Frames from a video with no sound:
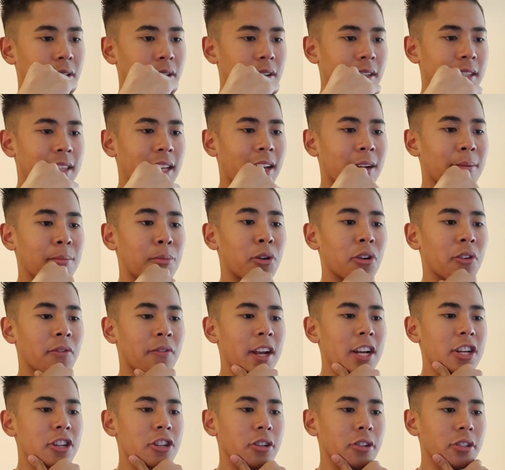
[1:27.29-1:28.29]
Oh, it's like a
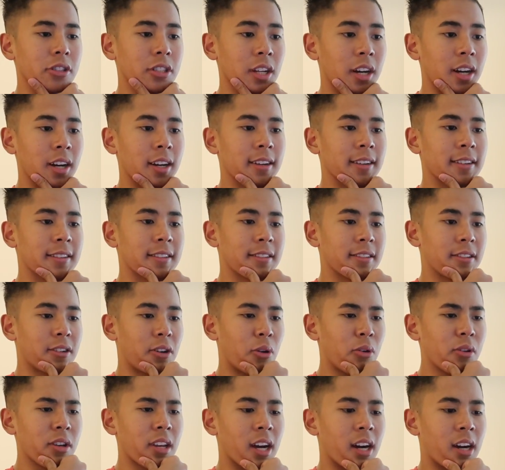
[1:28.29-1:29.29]
motivational song.
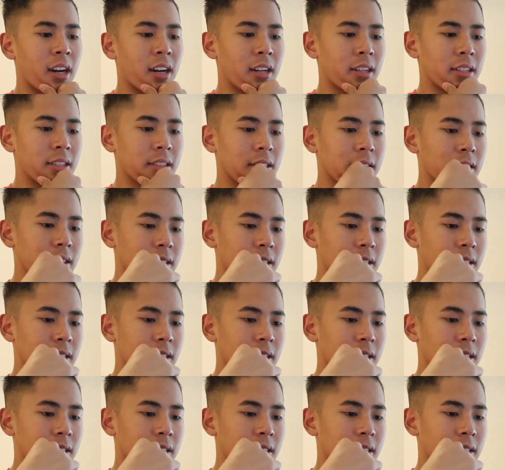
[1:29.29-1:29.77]
Oh, yeah.